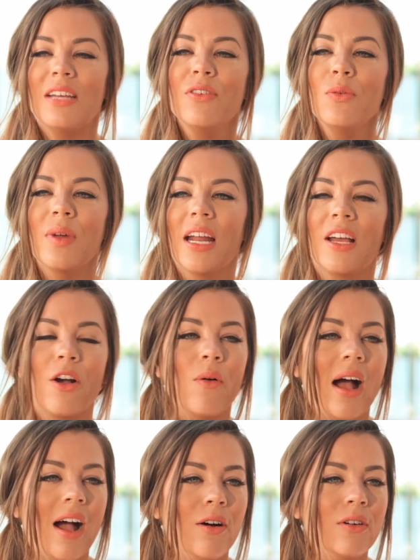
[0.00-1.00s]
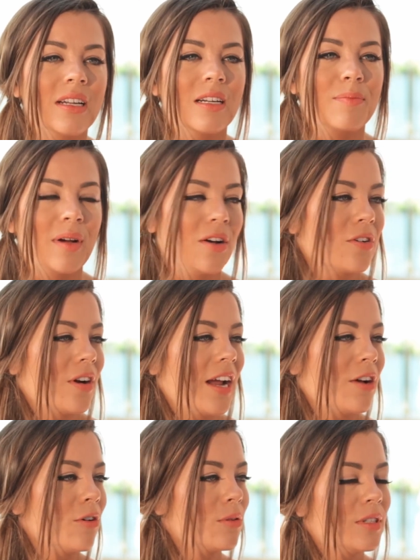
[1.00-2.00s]
even when I go out and about, or
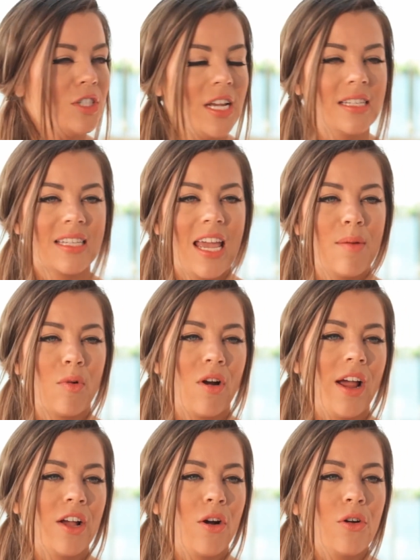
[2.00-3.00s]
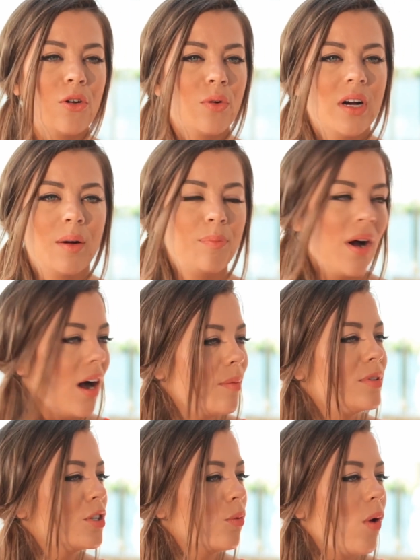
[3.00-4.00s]
I go to a Jays game, or I go to a
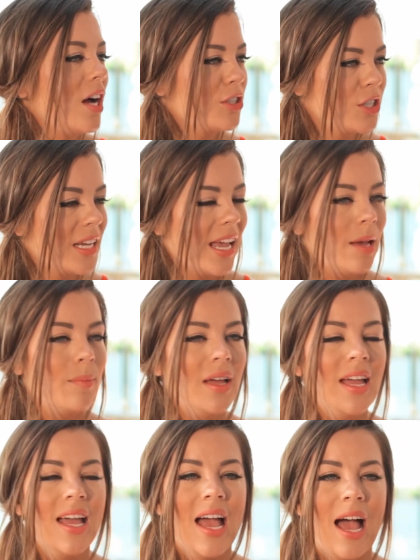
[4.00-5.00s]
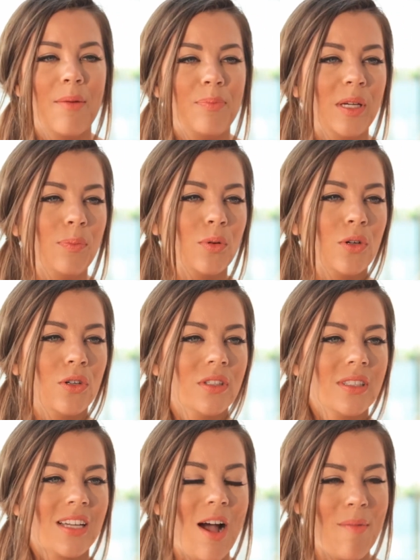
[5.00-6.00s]
pub to watch a game, and
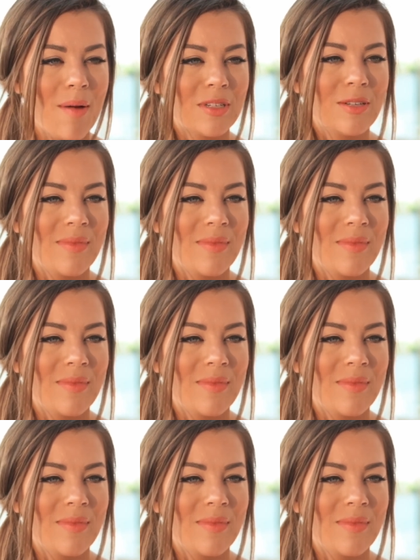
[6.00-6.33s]
people come up to